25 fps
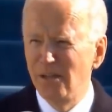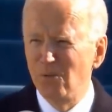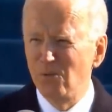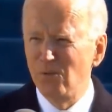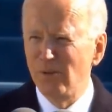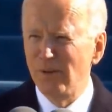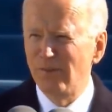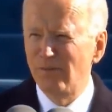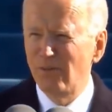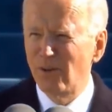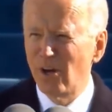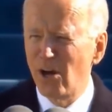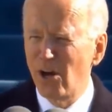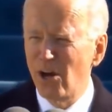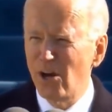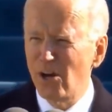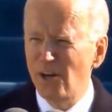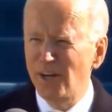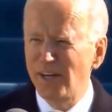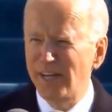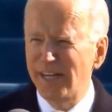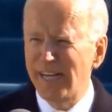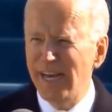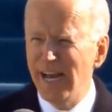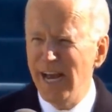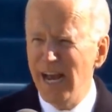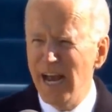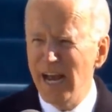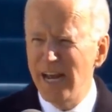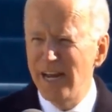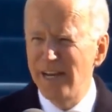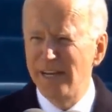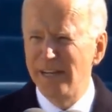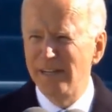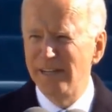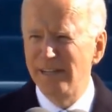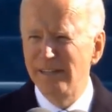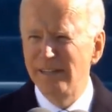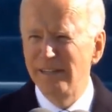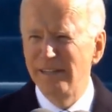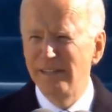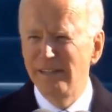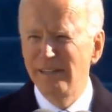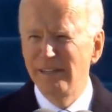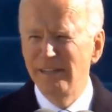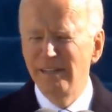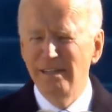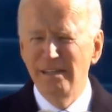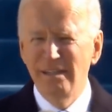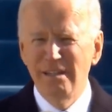We've learned again
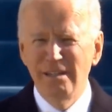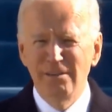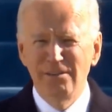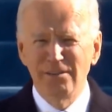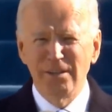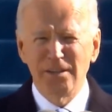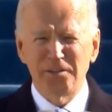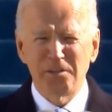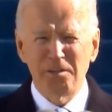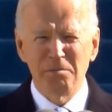that